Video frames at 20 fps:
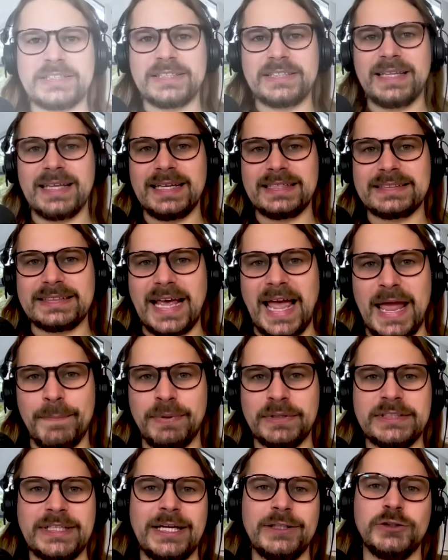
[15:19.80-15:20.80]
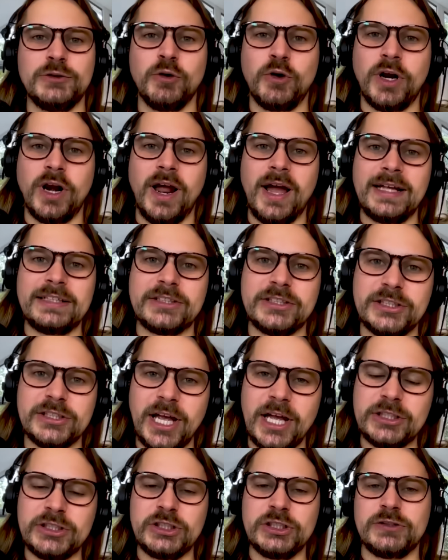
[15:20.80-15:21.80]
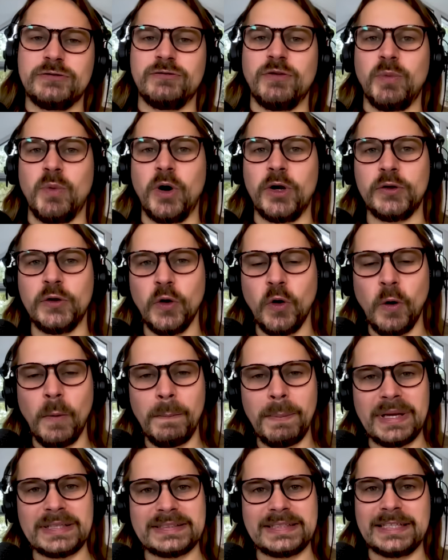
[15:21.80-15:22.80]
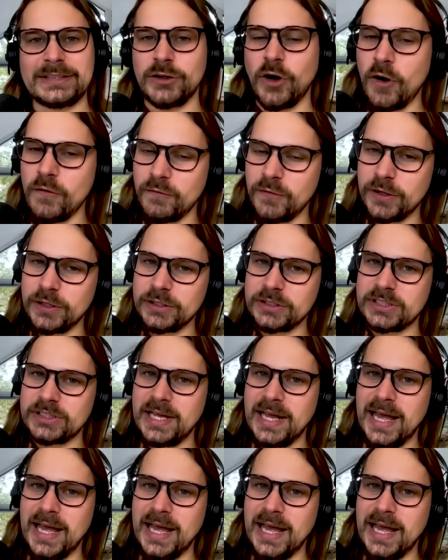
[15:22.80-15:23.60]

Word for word: your YouTube video appears. Before they've even booked a call,